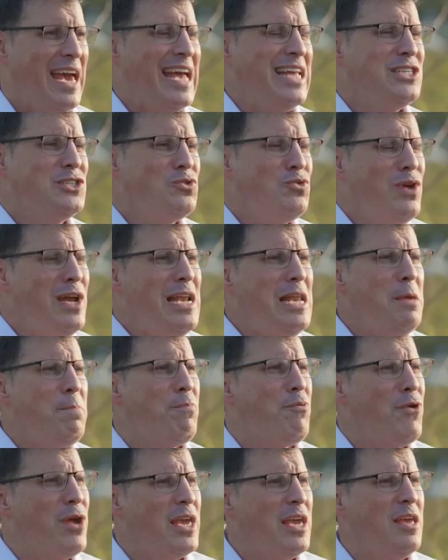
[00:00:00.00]
It's really
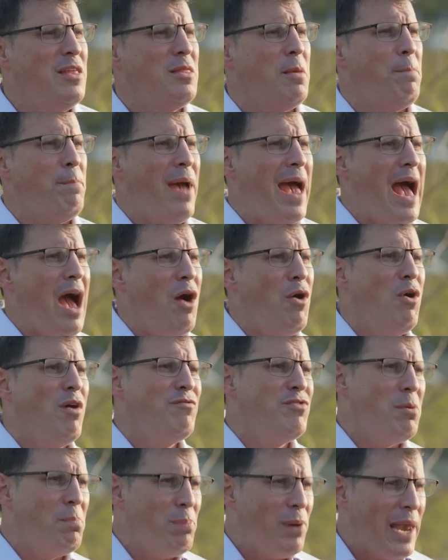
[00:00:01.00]
bringing the power of
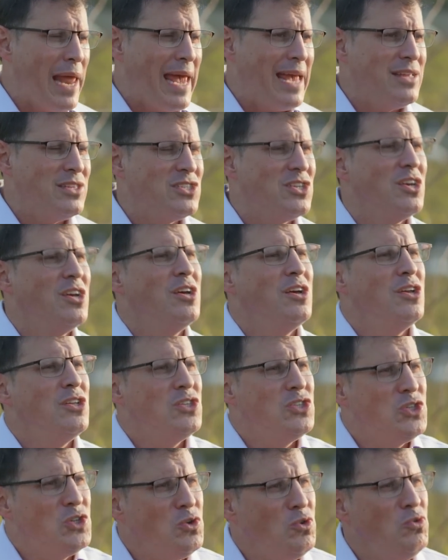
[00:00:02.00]
the plant
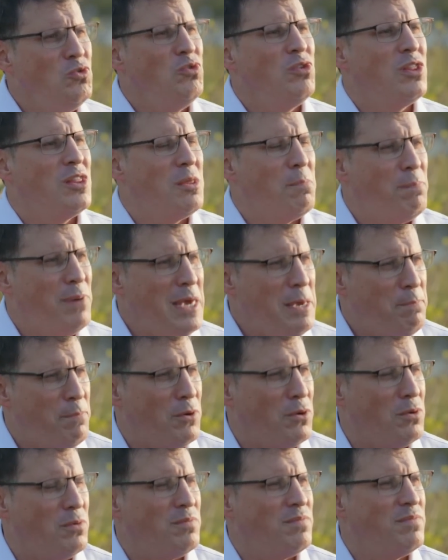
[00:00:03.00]
to the people.